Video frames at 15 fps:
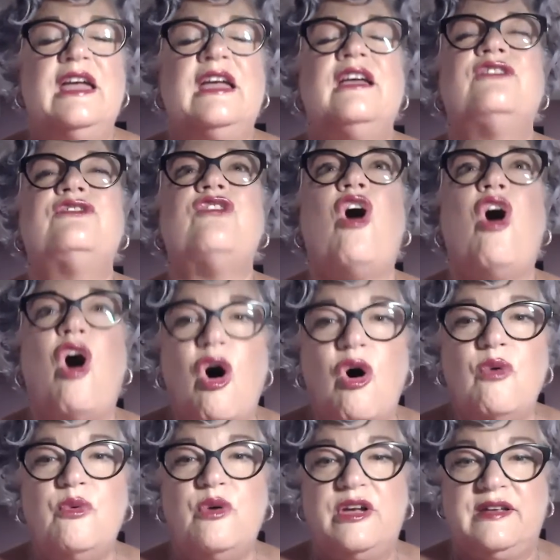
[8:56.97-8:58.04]
is
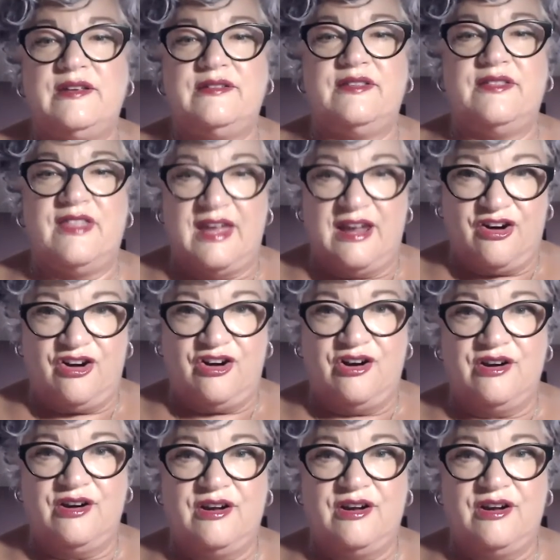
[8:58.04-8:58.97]
always there.